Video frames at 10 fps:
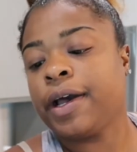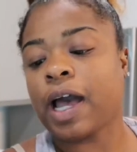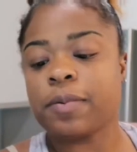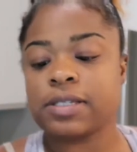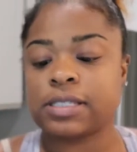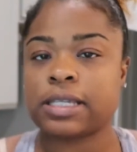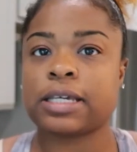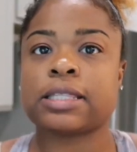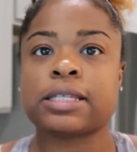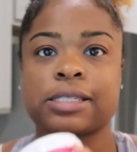I've been
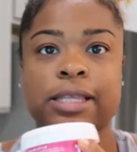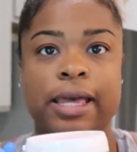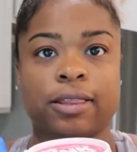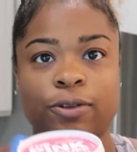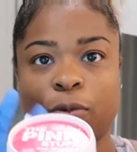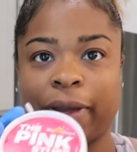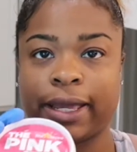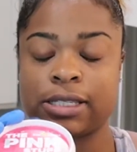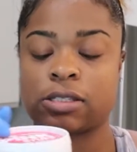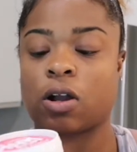seeing this like little
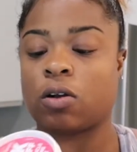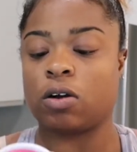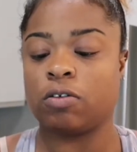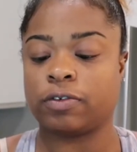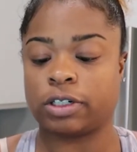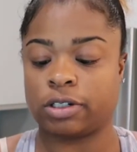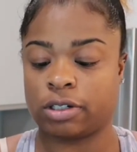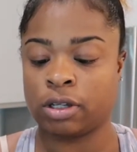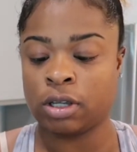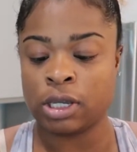paste all
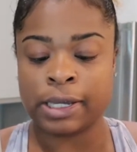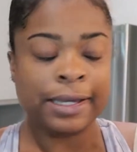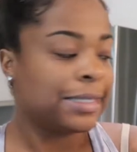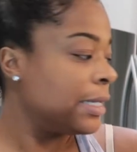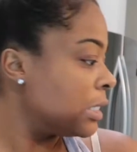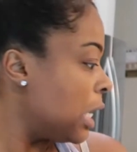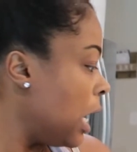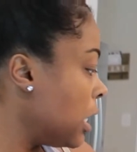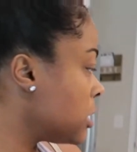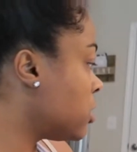over
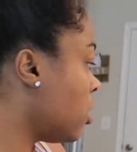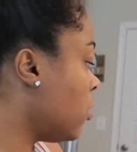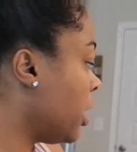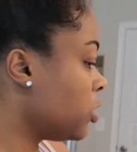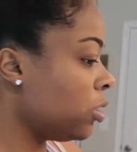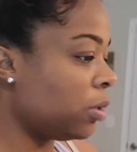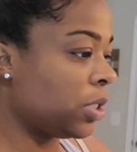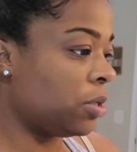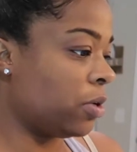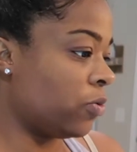TikTok. So actually, let me
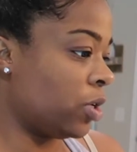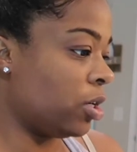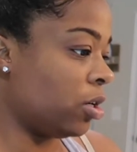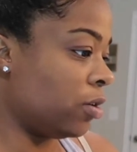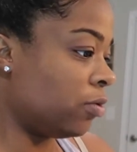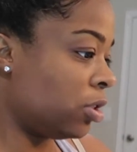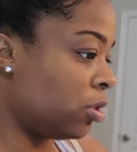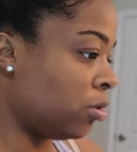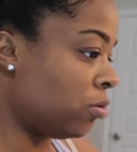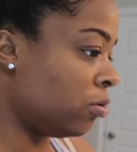take my ring off.
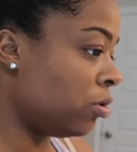So